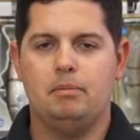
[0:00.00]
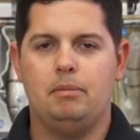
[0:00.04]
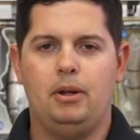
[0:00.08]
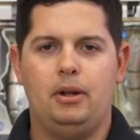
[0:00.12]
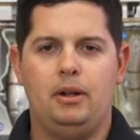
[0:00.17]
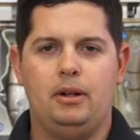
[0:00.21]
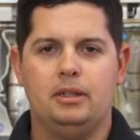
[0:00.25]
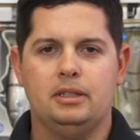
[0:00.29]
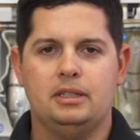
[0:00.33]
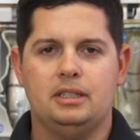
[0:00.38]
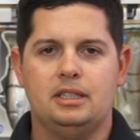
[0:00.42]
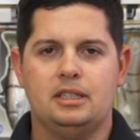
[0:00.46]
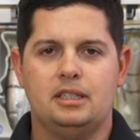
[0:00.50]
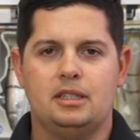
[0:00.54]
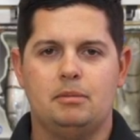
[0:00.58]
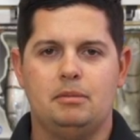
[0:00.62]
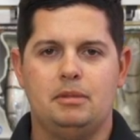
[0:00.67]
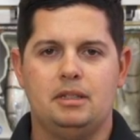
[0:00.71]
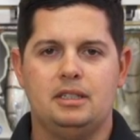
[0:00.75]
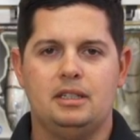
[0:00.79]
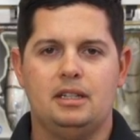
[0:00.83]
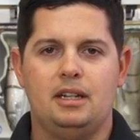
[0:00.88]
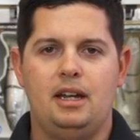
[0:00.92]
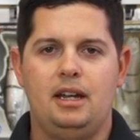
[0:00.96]
ball system
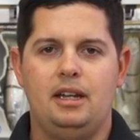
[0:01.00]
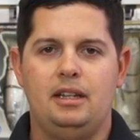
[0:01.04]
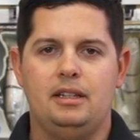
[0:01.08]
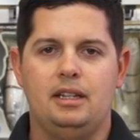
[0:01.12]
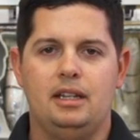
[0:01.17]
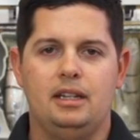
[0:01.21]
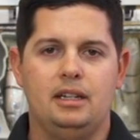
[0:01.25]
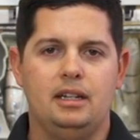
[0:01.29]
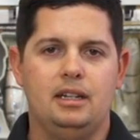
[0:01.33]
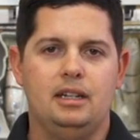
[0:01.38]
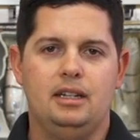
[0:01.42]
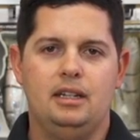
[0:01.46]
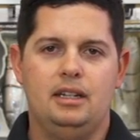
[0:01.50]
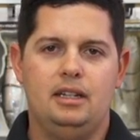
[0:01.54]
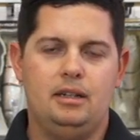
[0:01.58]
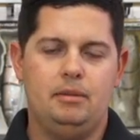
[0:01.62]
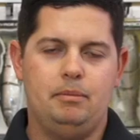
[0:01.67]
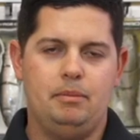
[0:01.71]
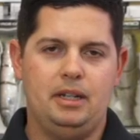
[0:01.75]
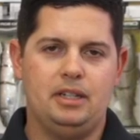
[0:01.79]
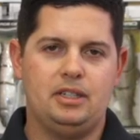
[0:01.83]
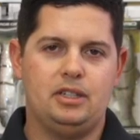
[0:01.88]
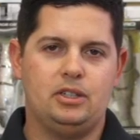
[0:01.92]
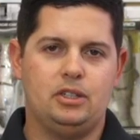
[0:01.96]
inside that
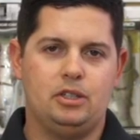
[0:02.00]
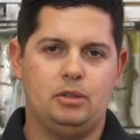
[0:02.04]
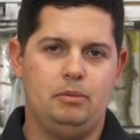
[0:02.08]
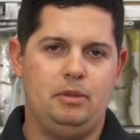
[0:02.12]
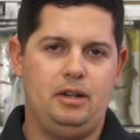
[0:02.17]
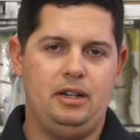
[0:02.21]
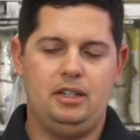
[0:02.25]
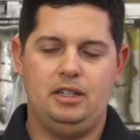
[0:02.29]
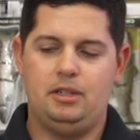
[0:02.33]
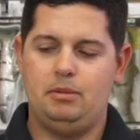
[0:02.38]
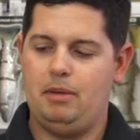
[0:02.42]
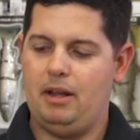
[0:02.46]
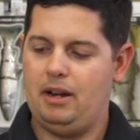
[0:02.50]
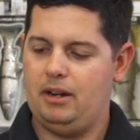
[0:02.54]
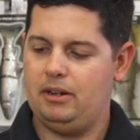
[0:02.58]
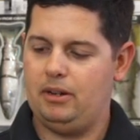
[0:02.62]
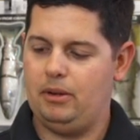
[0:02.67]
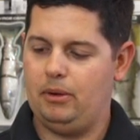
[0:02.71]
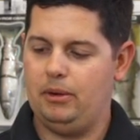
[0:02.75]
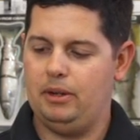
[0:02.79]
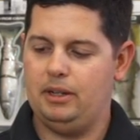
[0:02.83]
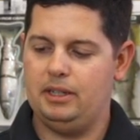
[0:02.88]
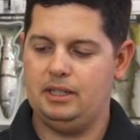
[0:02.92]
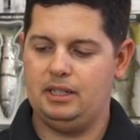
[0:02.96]
makes a tremendous amount of
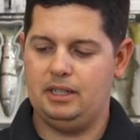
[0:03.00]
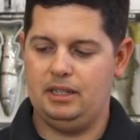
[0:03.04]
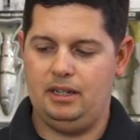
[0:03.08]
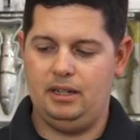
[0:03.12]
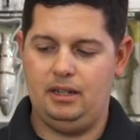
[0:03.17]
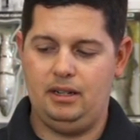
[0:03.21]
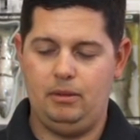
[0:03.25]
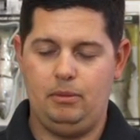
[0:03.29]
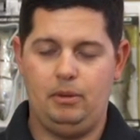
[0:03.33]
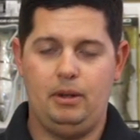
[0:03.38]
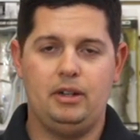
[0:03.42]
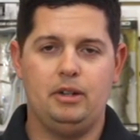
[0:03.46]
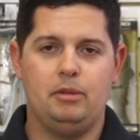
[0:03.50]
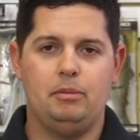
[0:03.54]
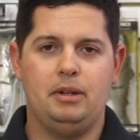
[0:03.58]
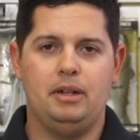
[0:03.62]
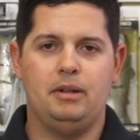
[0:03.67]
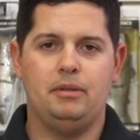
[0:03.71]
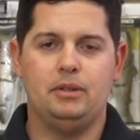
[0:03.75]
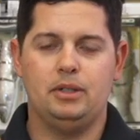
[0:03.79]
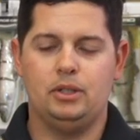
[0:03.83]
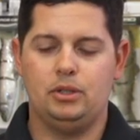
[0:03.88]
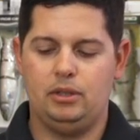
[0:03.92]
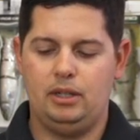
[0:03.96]
noise while you're
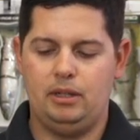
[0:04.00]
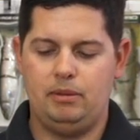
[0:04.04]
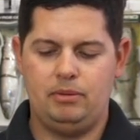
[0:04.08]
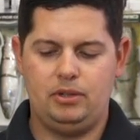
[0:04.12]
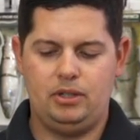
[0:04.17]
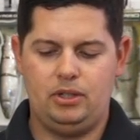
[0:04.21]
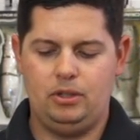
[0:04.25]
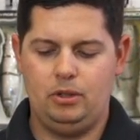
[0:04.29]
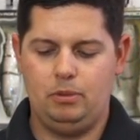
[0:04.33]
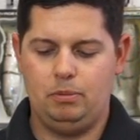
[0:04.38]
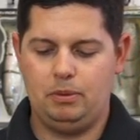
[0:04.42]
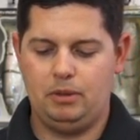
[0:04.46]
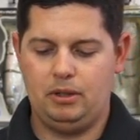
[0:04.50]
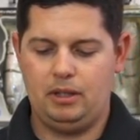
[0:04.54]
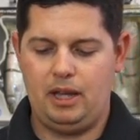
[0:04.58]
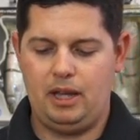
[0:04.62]
being retrieved. Super